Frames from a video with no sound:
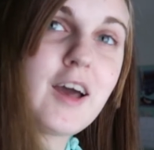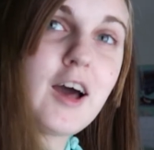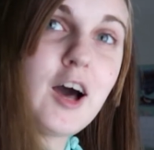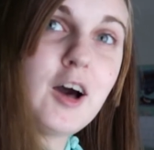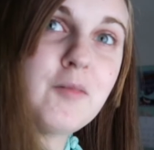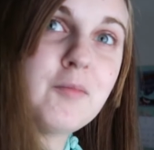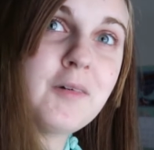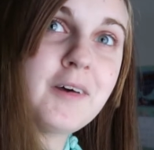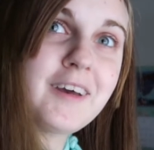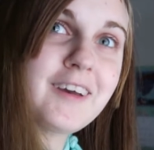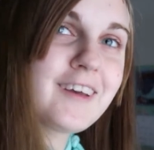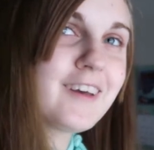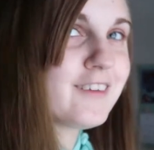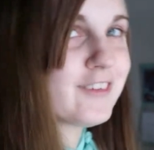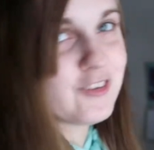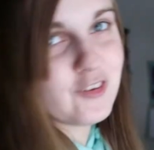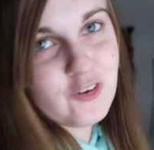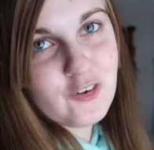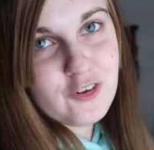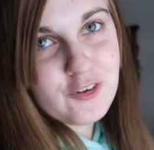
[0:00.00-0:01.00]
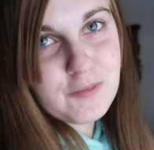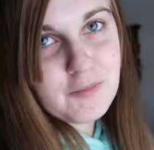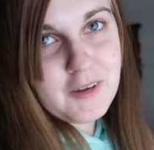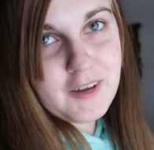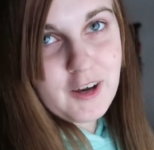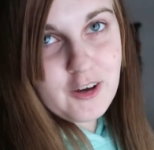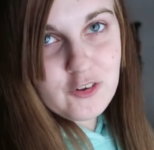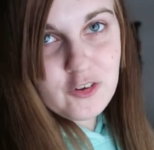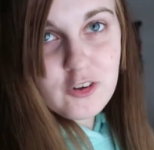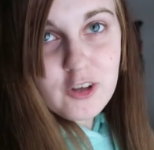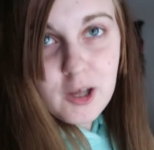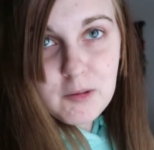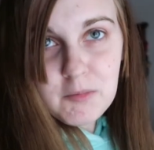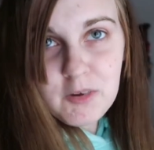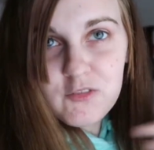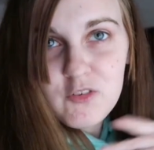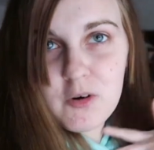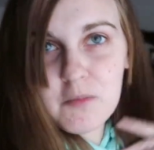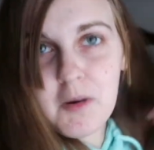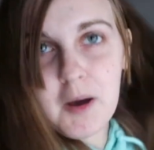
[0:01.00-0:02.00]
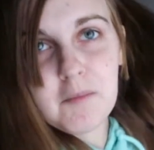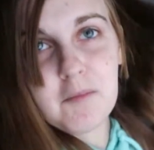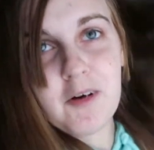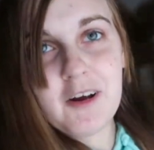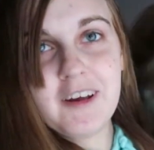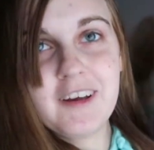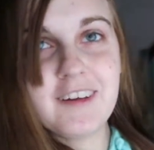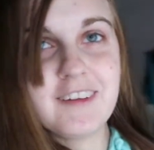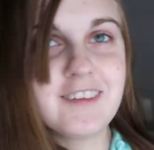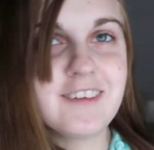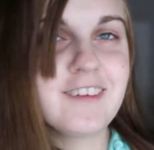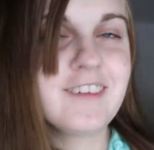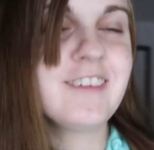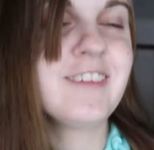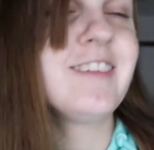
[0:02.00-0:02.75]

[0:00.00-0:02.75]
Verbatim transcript: I'm like, excuse me, are you coming for my brand?